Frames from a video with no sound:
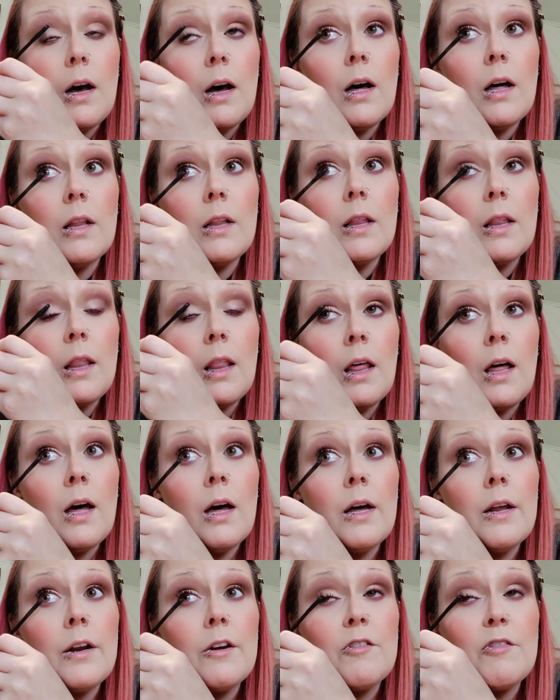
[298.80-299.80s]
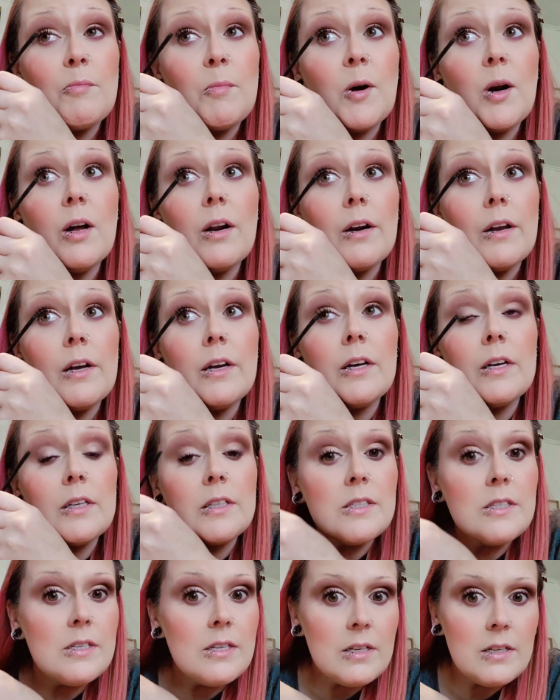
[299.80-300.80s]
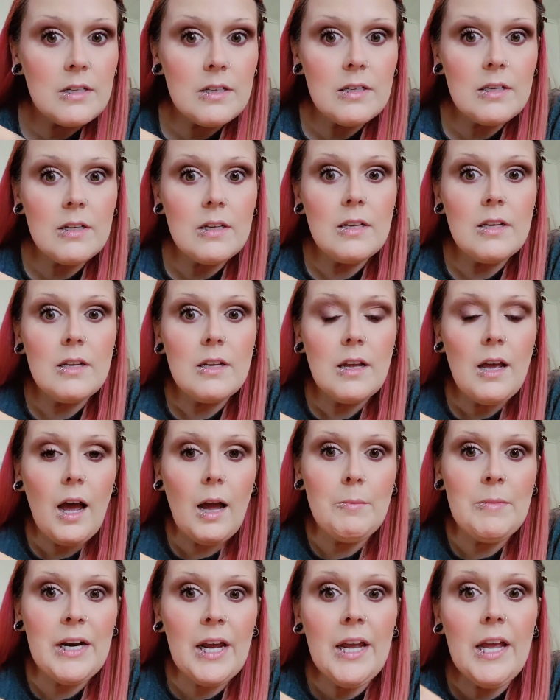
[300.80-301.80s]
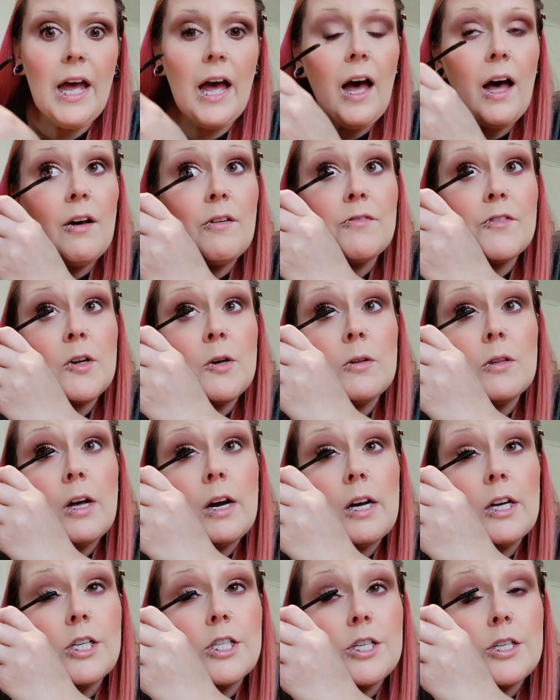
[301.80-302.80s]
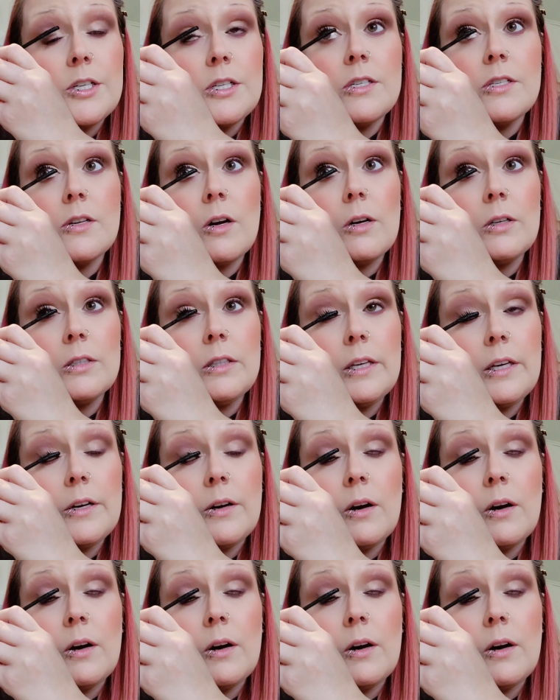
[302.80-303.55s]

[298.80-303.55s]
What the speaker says: a lot of product. I mean, I have no lashes, hardly at